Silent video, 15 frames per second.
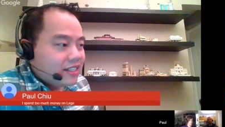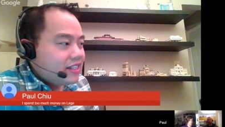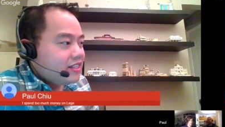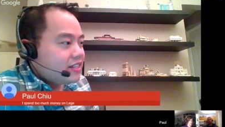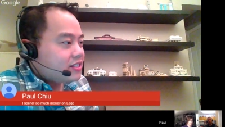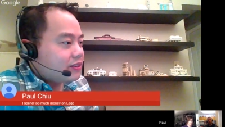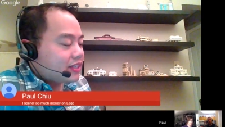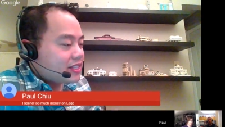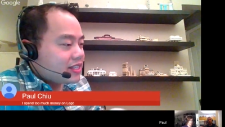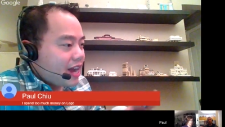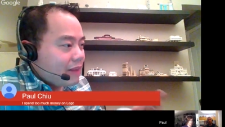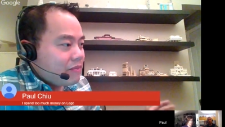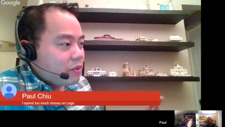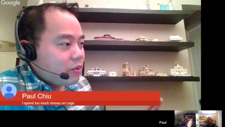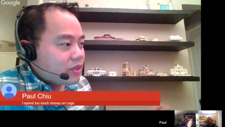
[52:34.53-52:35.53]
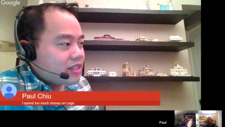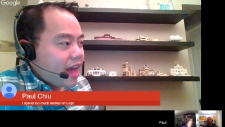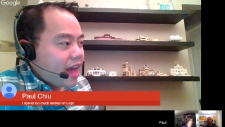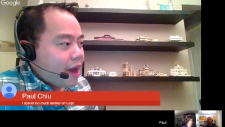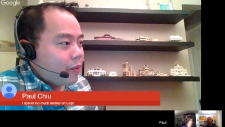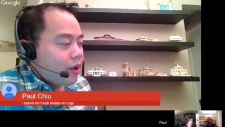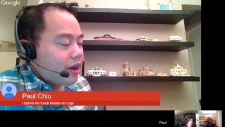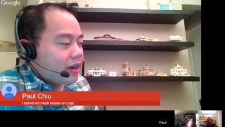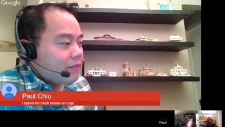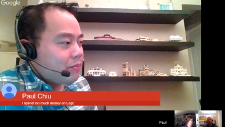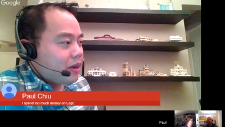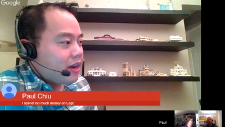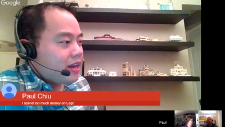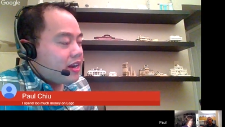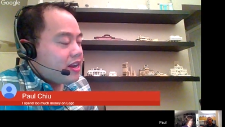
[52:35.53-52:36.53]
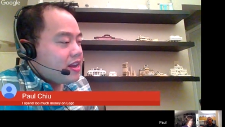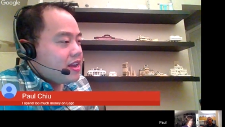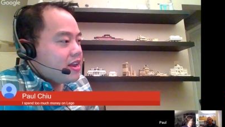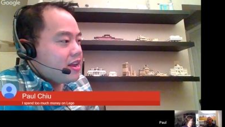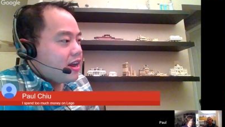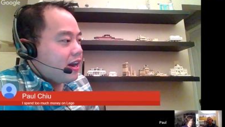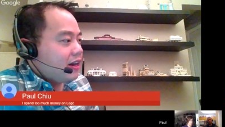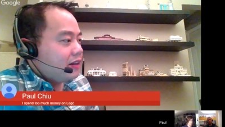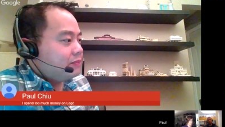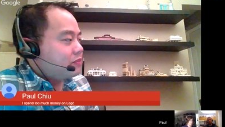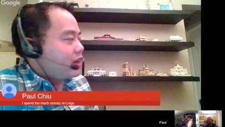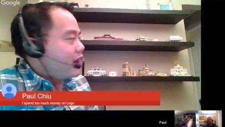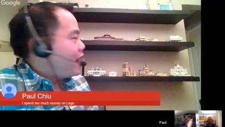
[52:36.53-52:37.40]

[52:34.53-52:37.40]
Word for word: So at the time it was that one, but um, I